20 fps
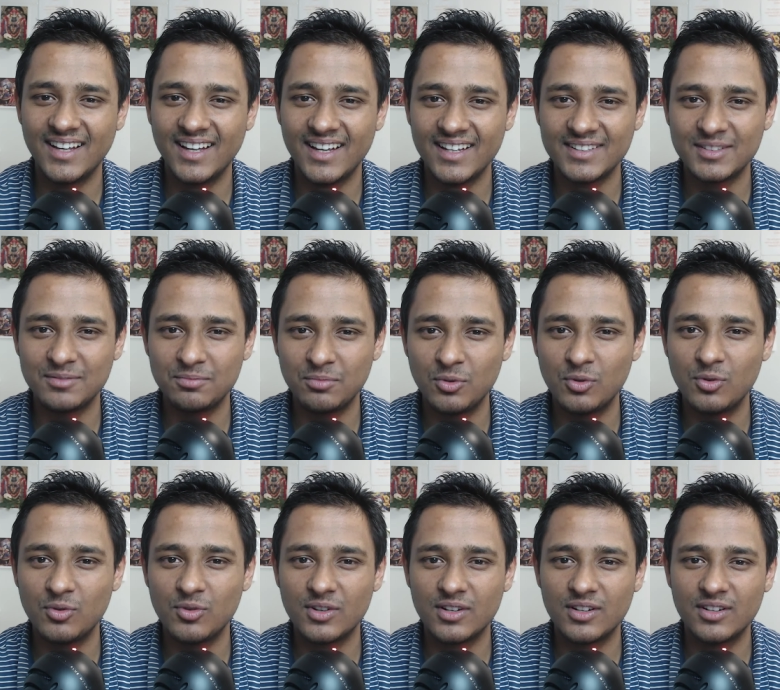I
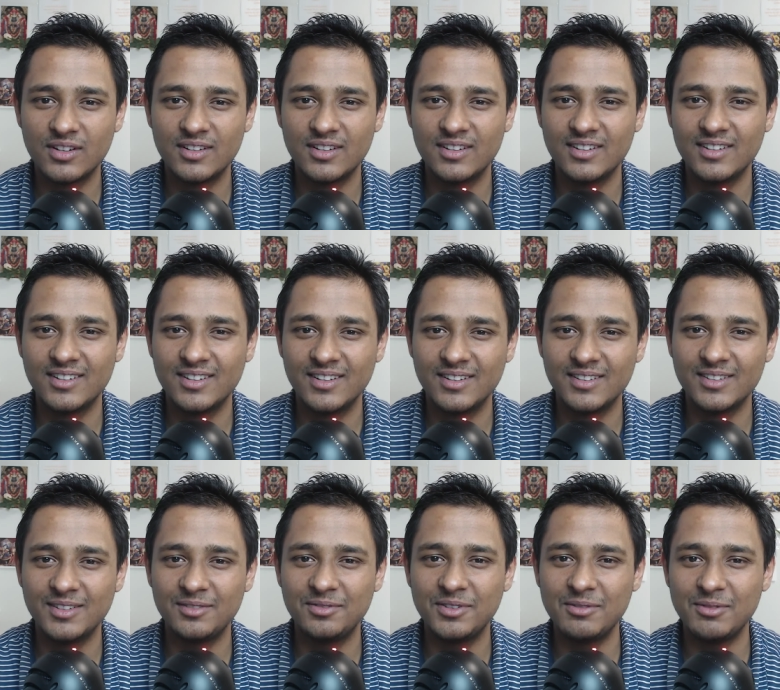spoke
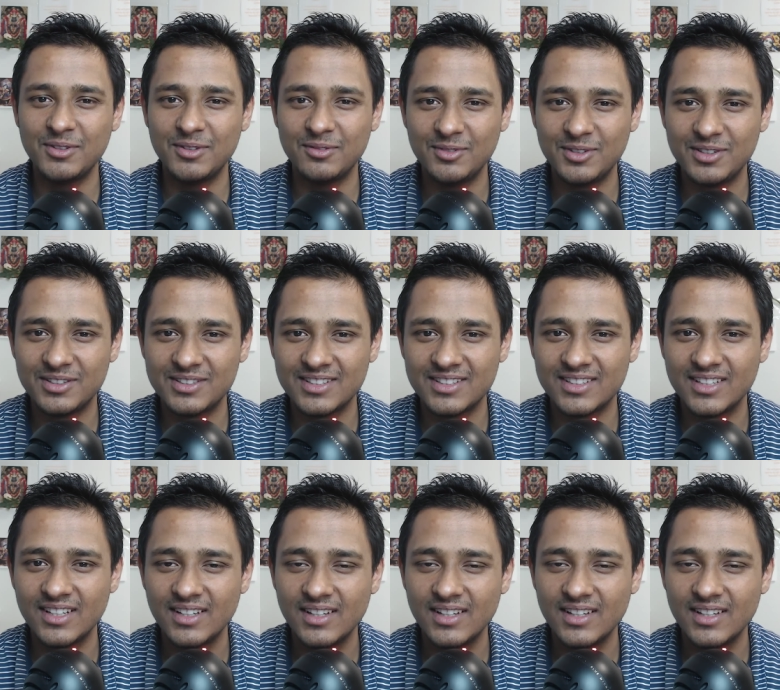the famous verse.